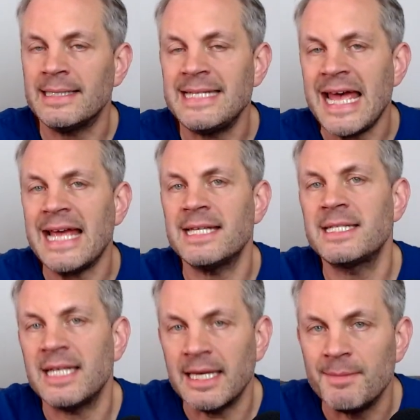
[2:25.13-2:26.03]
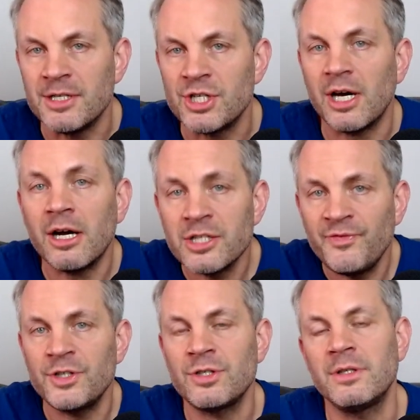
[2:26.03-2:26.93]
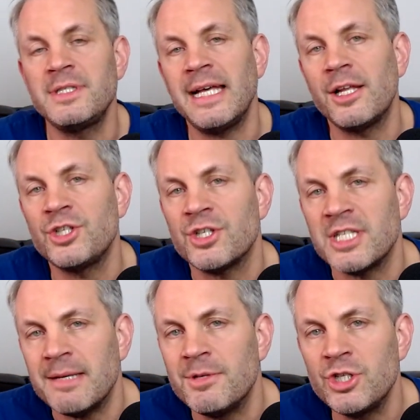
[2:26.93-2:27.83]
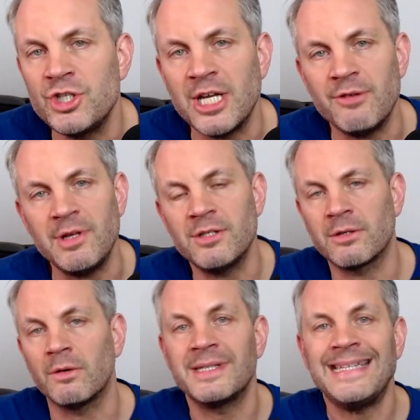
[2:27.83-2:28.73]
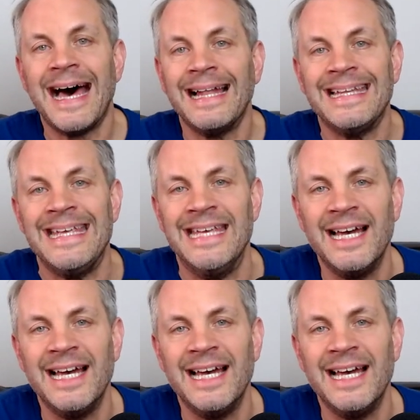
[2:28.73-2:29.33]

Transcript: a text-to-image artificial intelligence image generator called DALL-E,